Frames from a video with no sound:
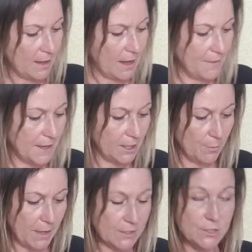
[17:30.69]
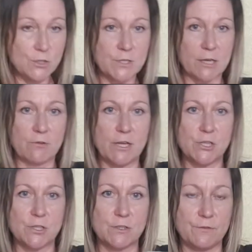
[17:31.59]
And then I made 2
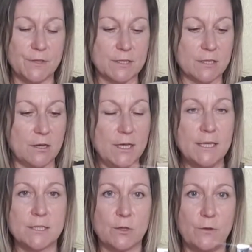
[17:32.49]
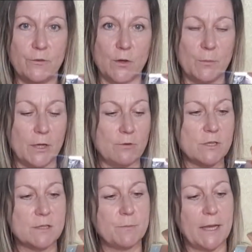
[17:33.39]
decorations for the side. So I've got my
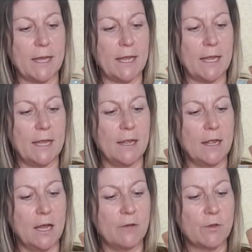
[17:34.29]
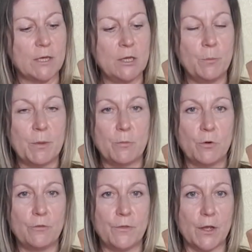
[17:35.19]
crisp packet, I've got a little bit
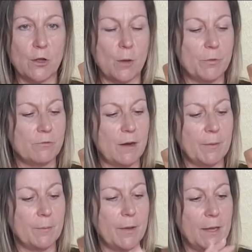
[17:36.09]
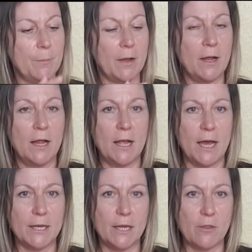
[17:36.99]
more of the copper wrapping paper
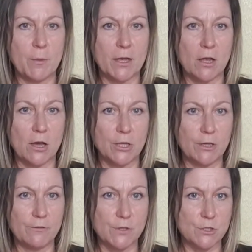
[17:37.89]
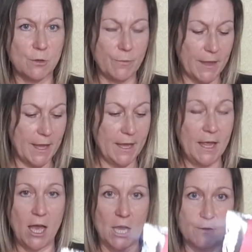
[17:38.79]
and another bit of card over the top there.
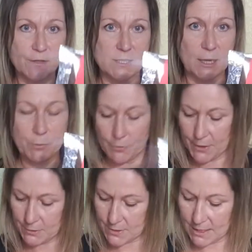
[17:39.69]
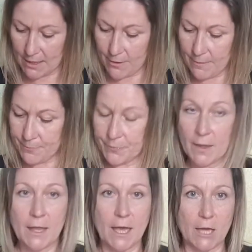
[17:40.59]
And I've stapled those together
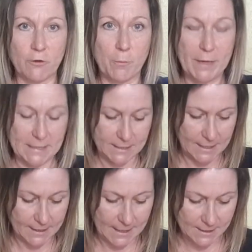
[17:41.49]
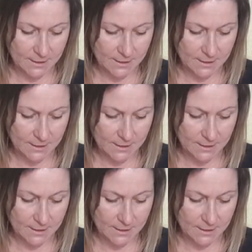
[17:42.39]
and I repeated it there.